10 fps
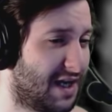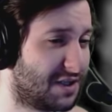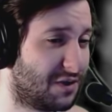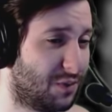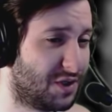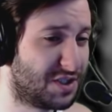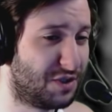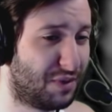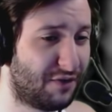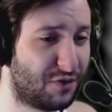Total War onto new
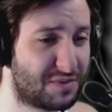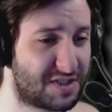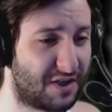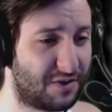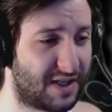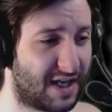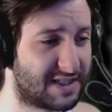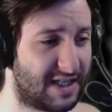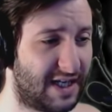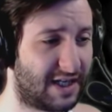platforms so that
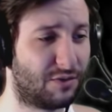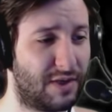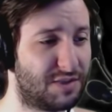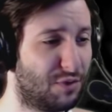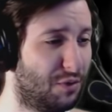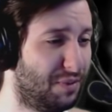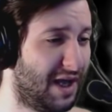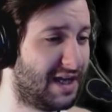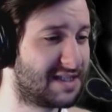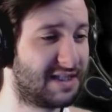it can reach more
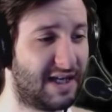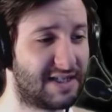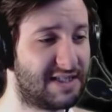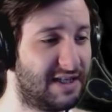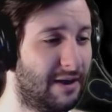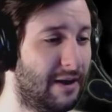players. Yeah, see?